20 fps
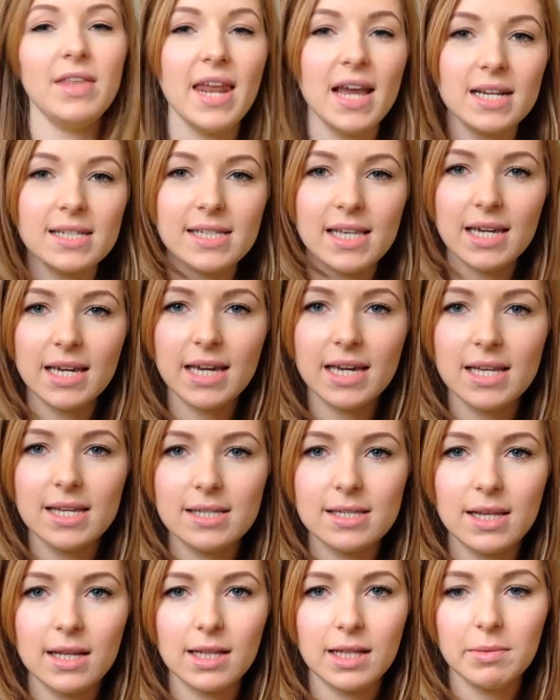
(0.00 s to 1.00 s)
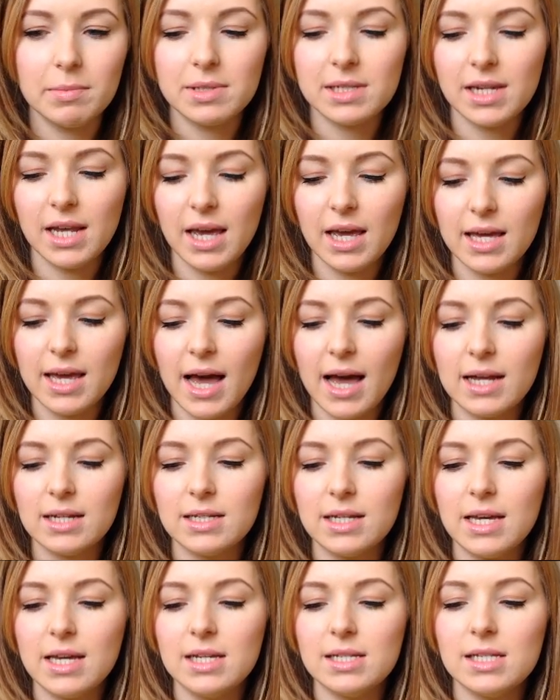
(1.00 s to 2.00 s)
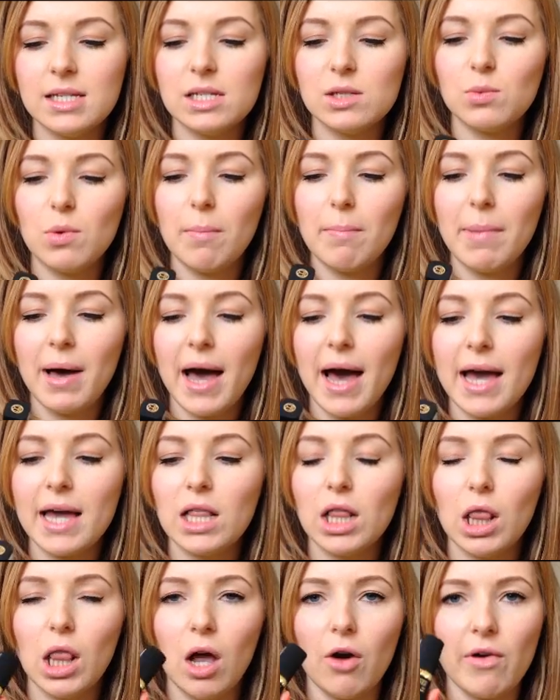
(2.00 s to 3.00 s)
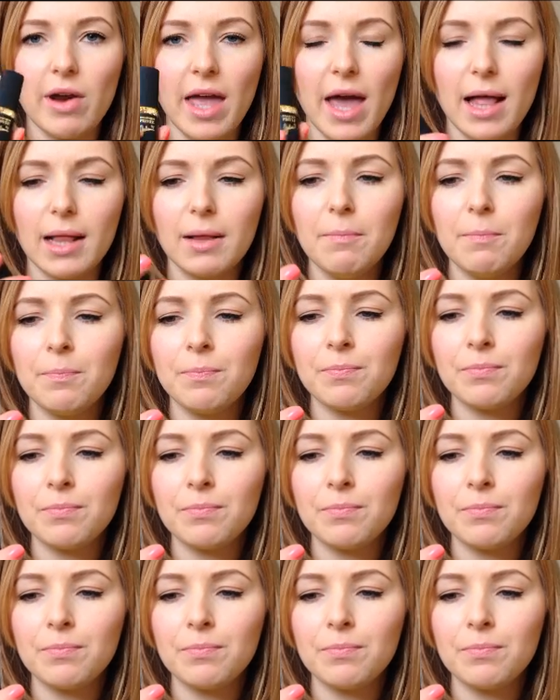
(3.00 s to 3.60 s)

The next thing is a lipstick, and it is this one by L'Oreal,